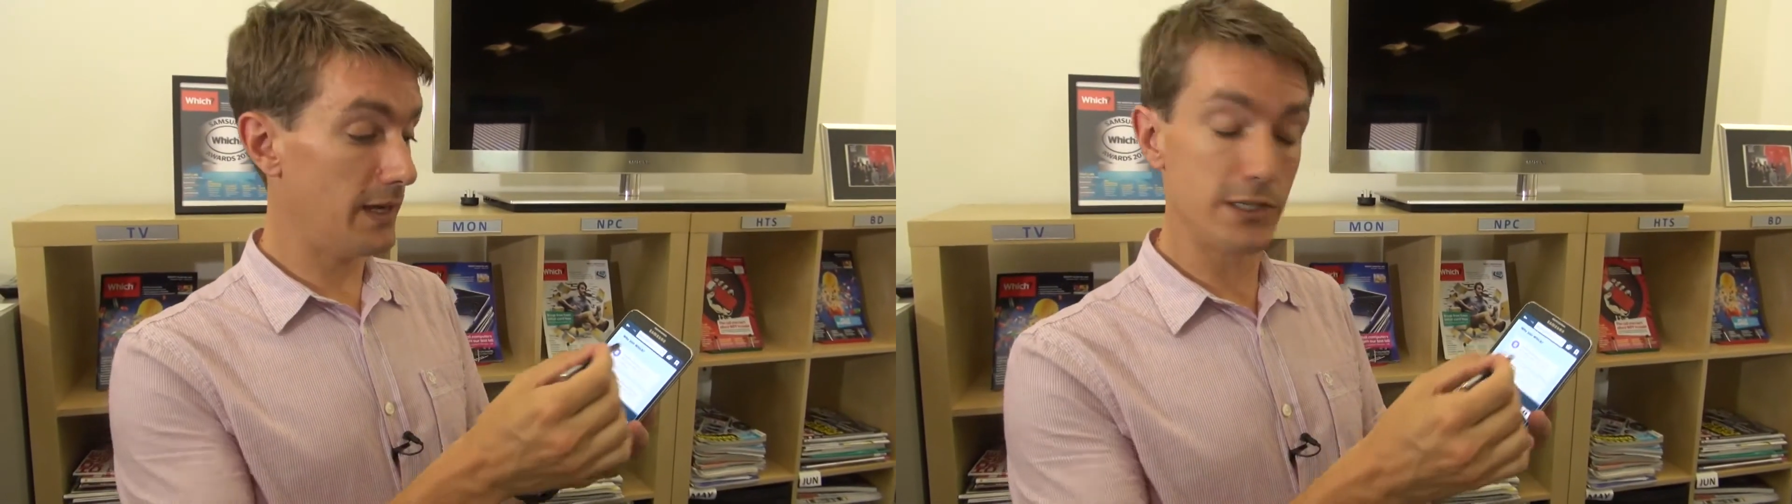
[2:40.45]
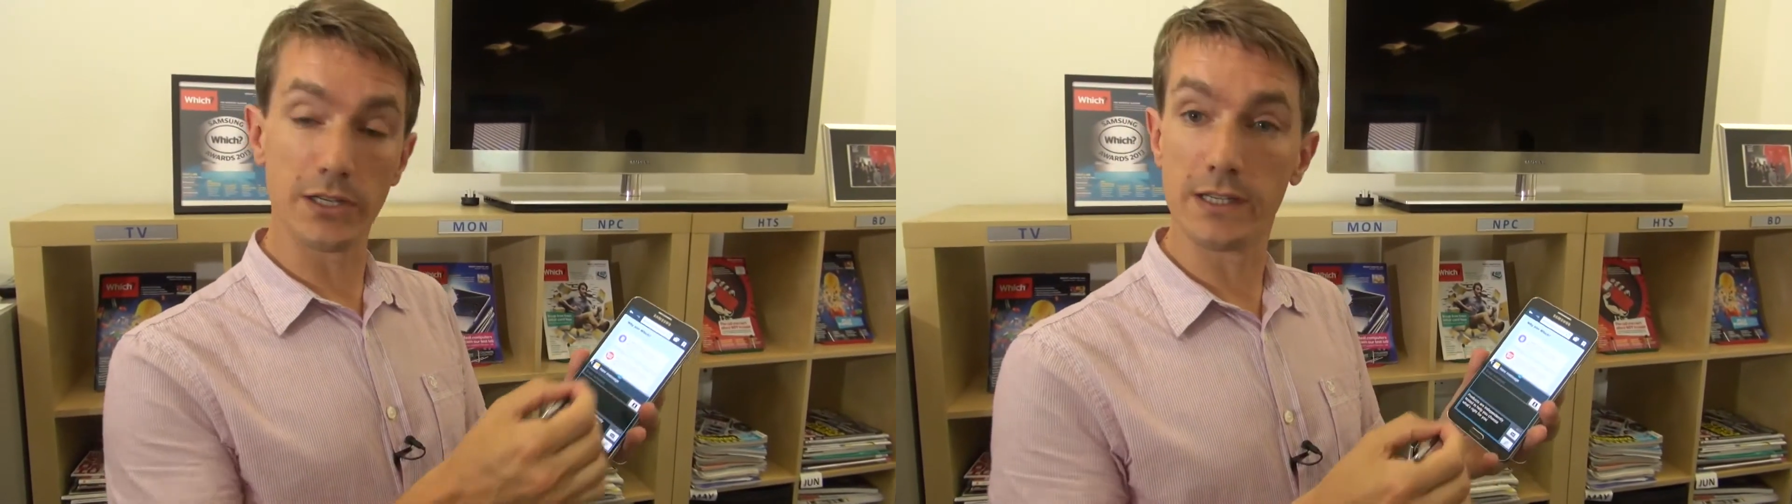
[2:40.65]

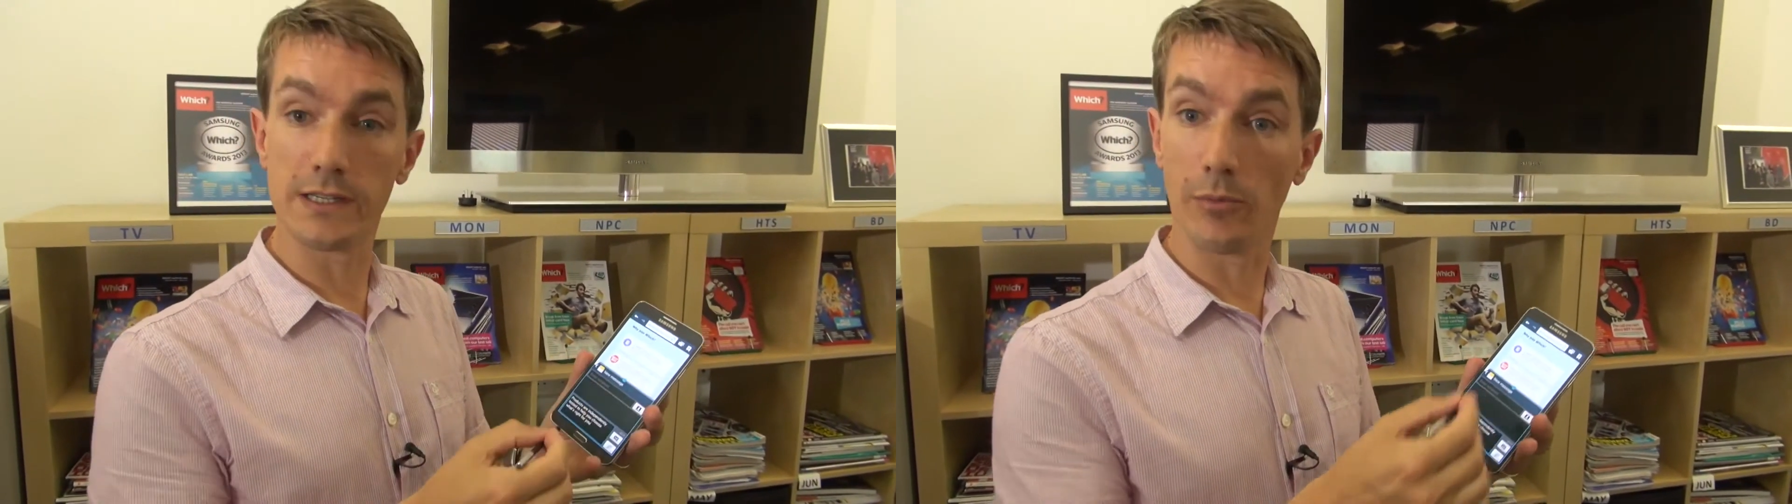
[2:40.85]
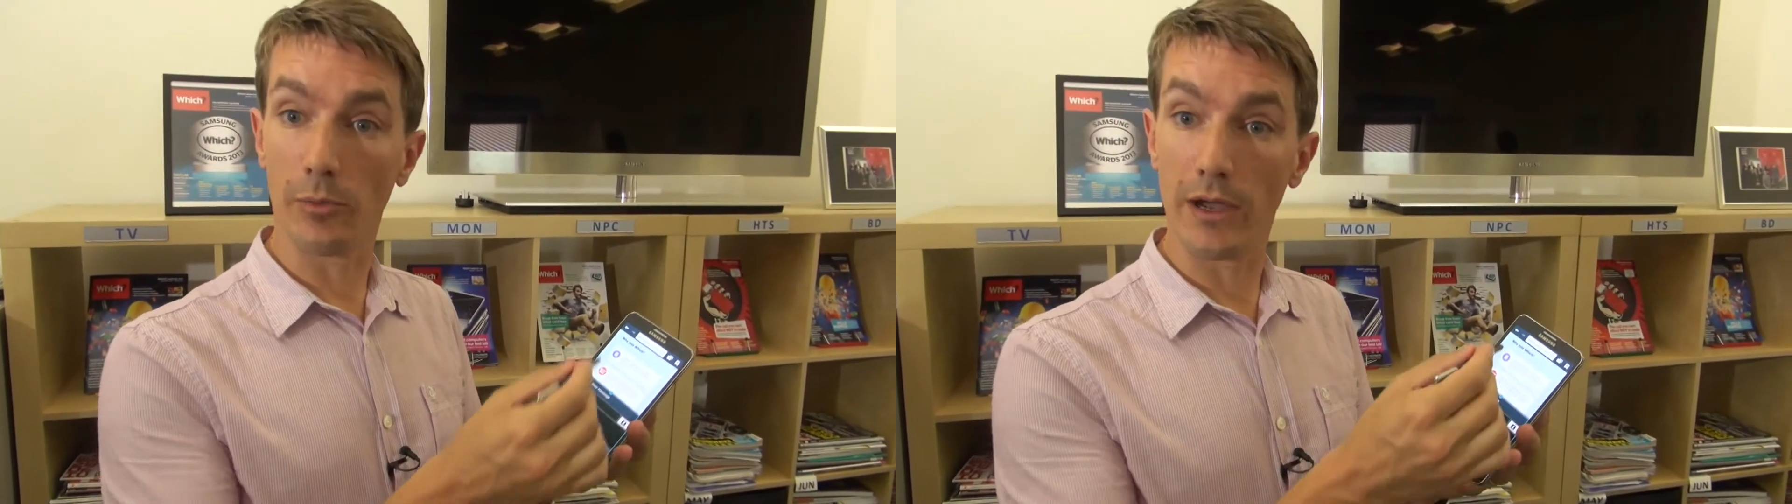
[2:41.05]
it's just a
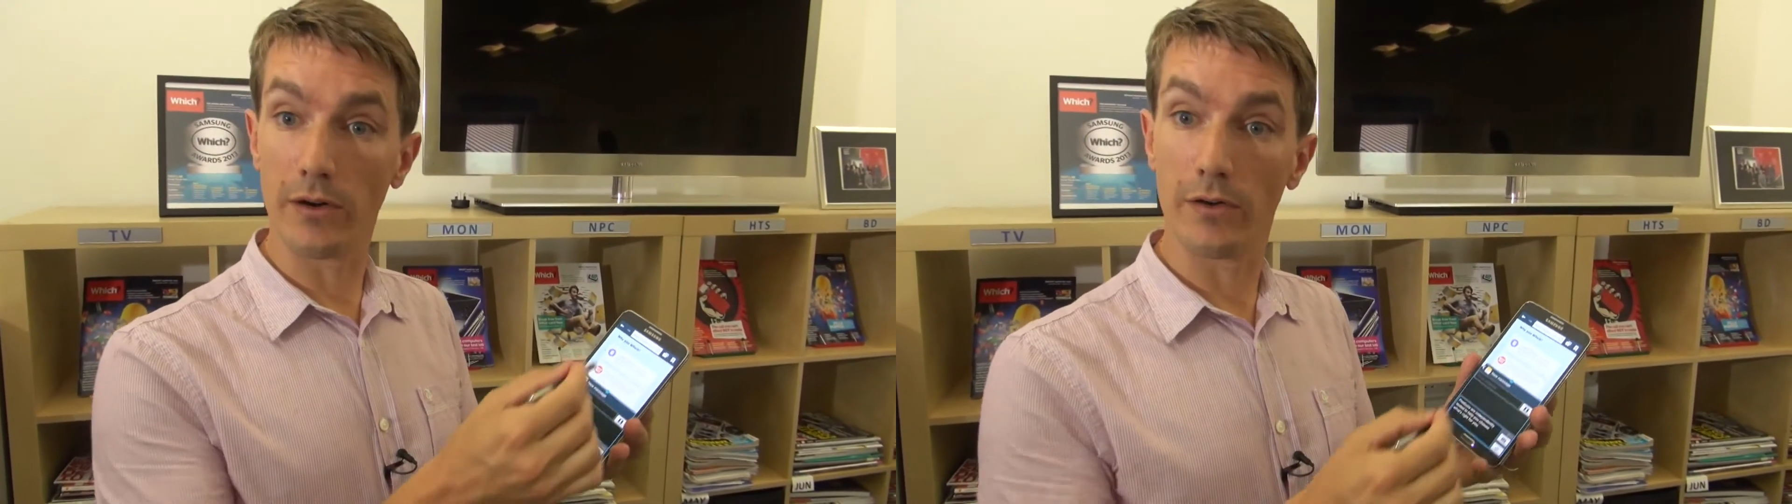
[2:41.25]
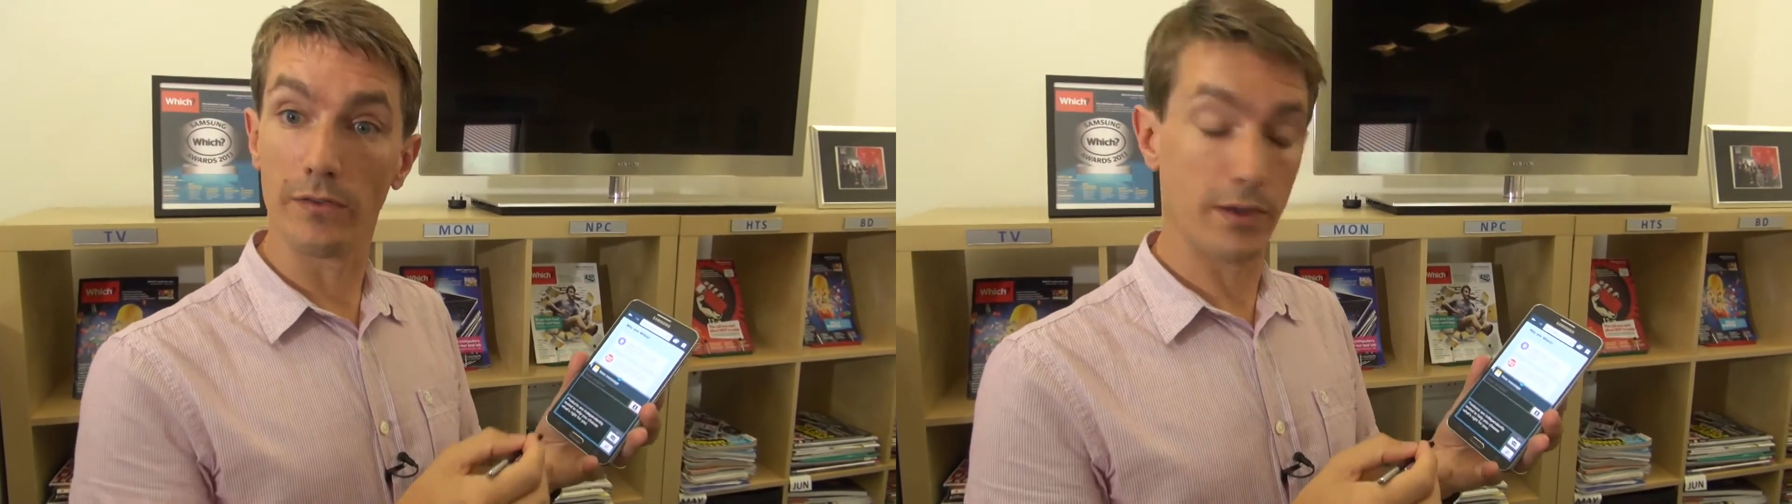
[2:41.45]
simple
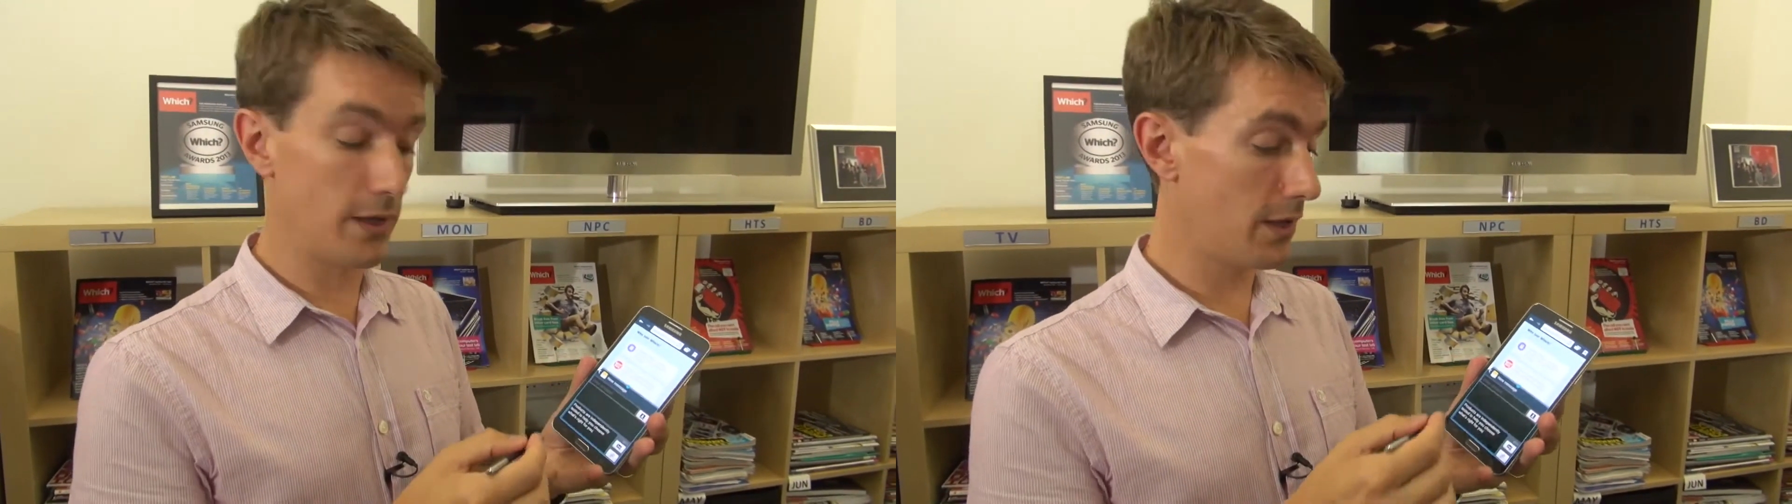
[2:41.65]
matter of